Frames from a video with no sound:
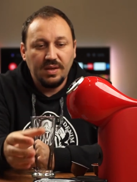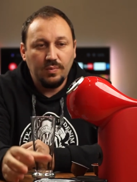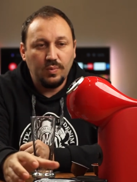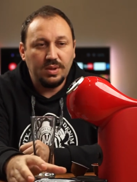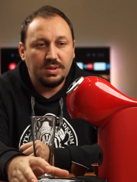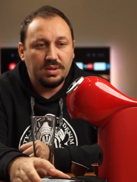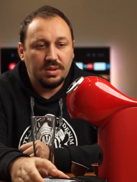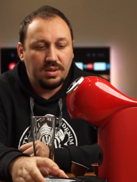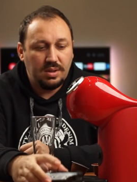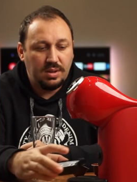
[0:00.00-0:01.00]
with
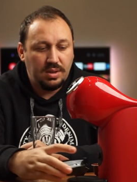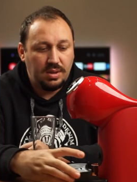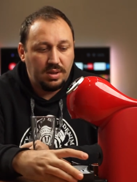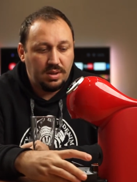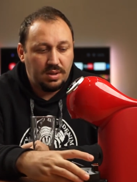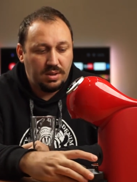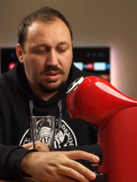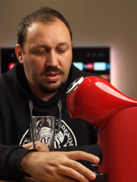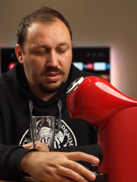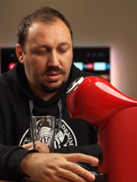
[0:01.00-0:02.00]
the
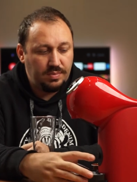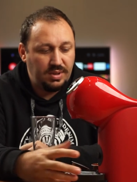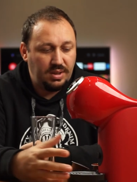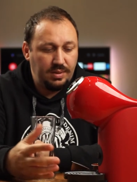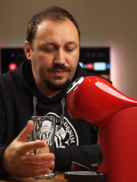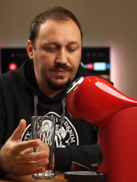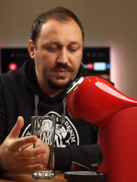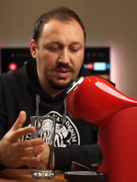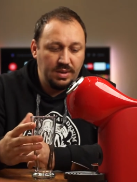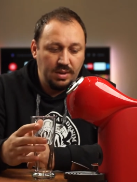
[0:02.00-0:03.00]
mini
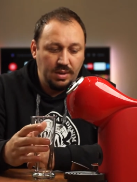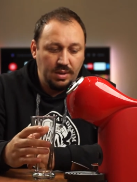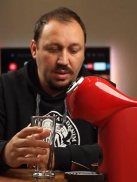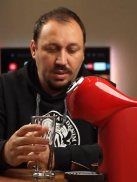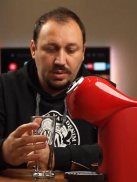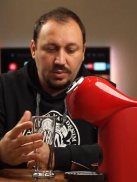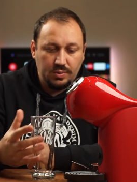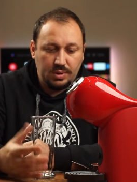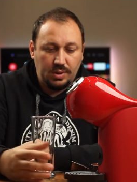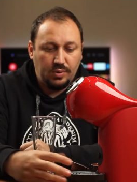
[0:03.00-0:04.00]

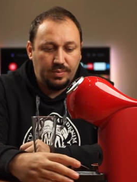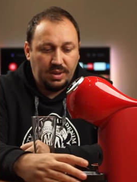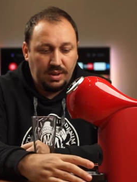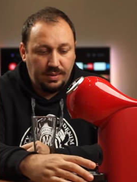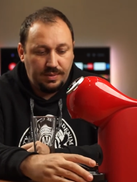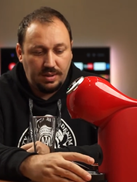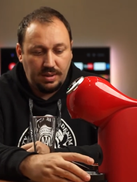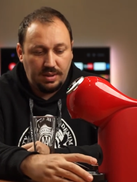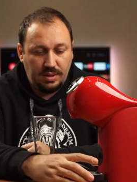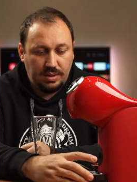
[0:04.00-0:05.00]
Gustavo Mini.
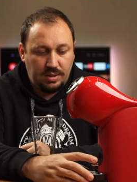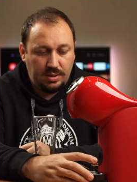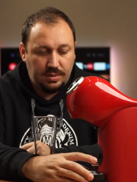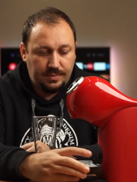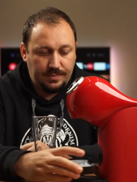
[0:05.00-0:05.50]
And then